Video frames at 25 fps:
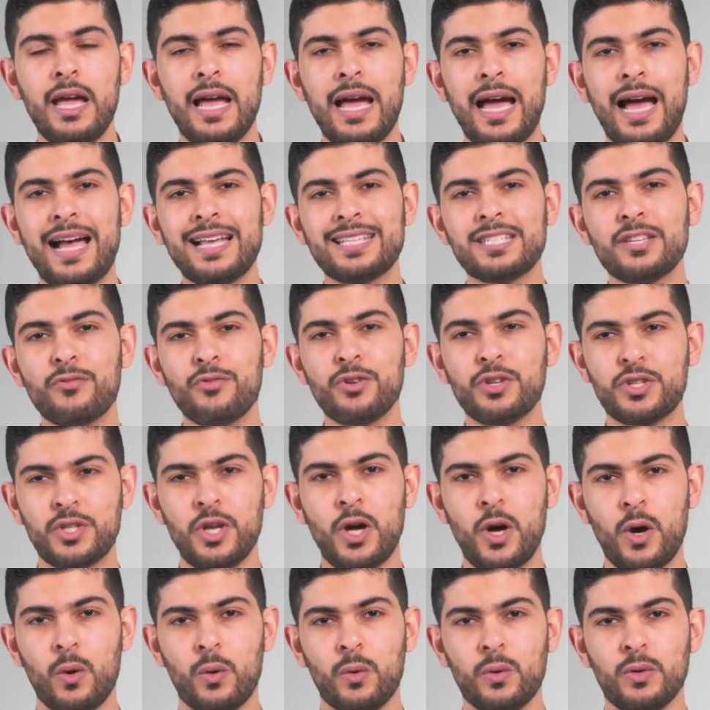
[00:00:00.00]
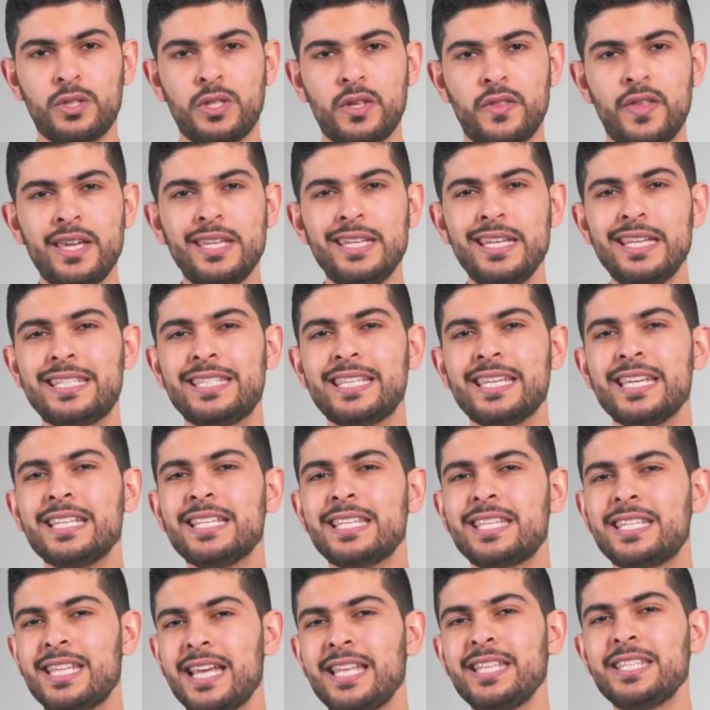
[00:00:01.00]
As a result, do they need to
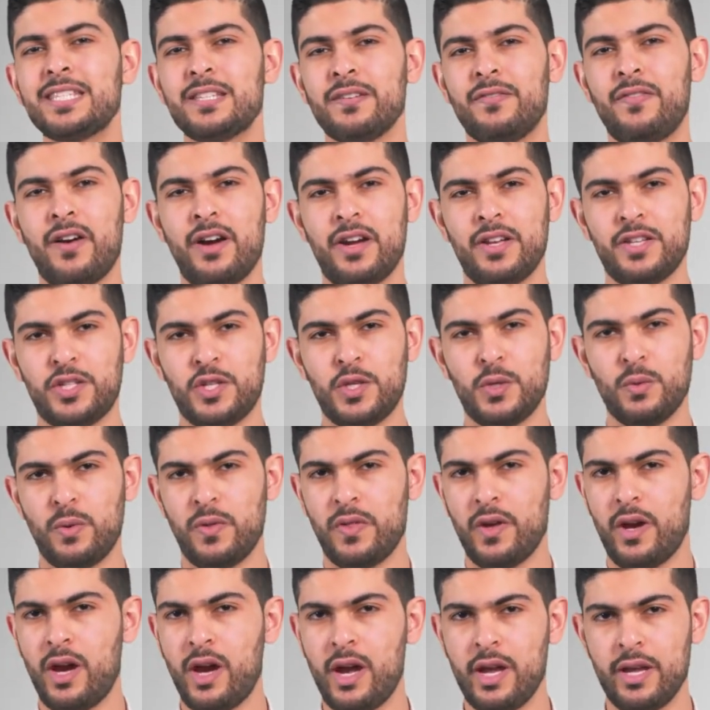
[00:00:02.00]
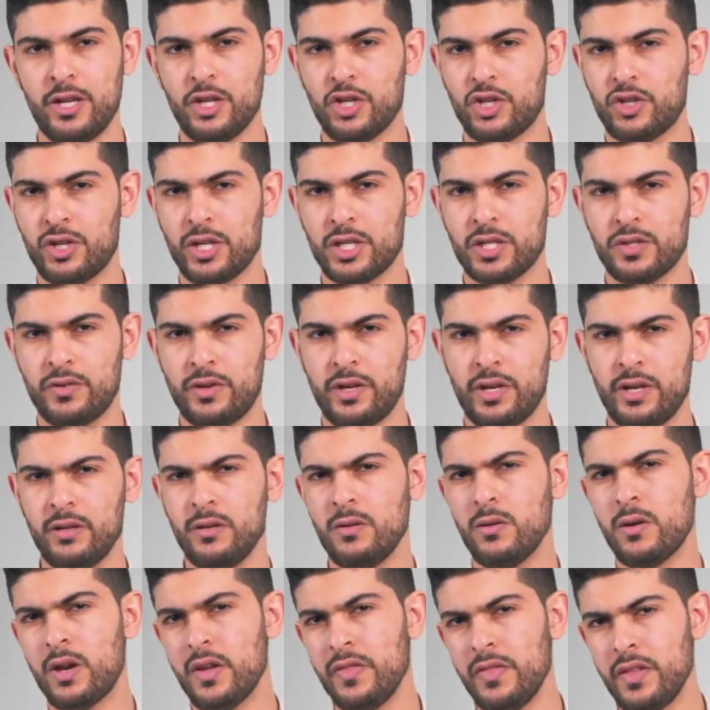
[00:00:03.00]
incentivize you with a high interest rate,
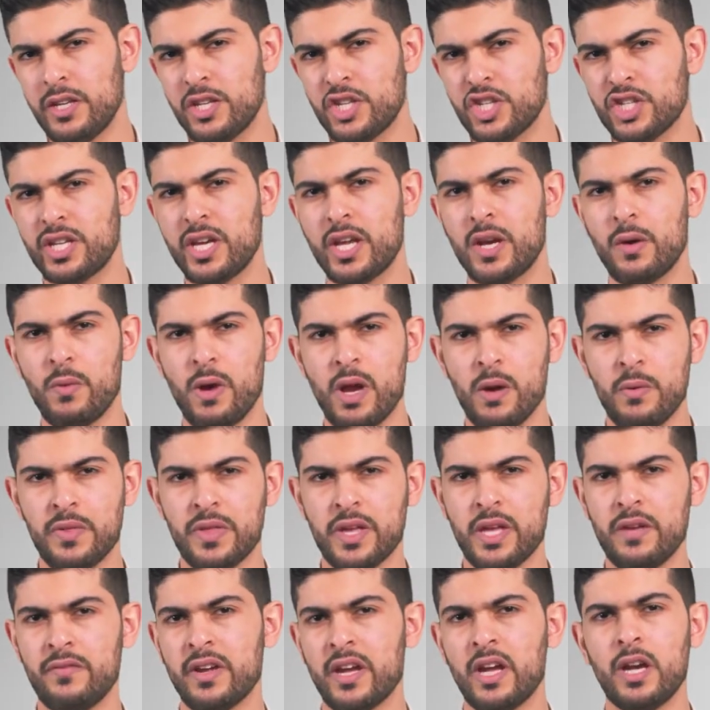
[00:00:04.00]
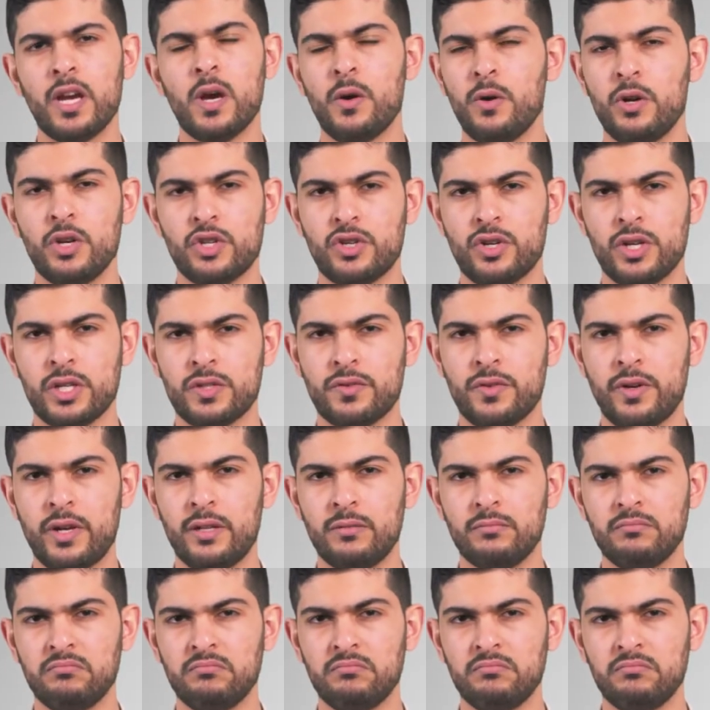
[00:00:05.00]
or can they just get away with giving a low interest rate?